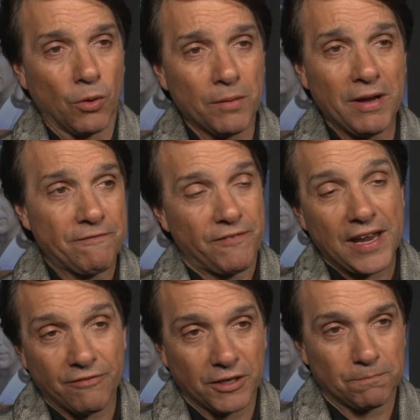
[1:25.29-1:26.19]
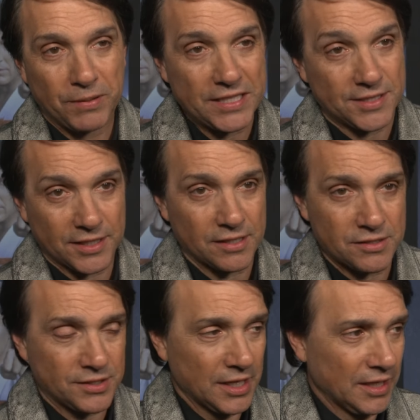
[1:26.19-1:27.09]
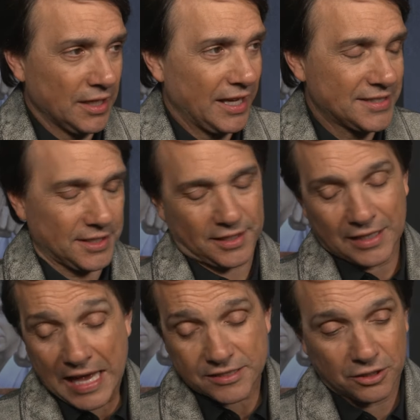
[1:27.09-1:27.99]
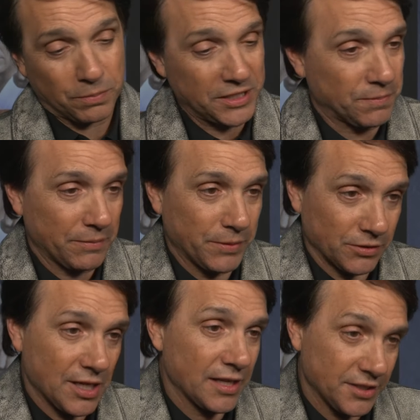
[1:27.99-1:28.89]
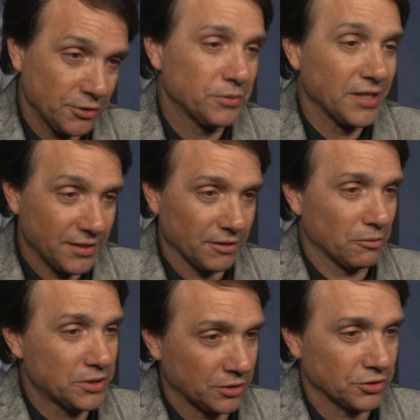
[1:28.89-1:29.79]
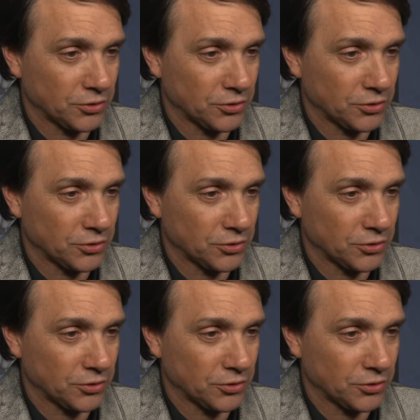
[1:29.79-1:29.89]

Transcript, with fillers: One of my favorite pieces, it's a classical piece by Bill Conti, who did the original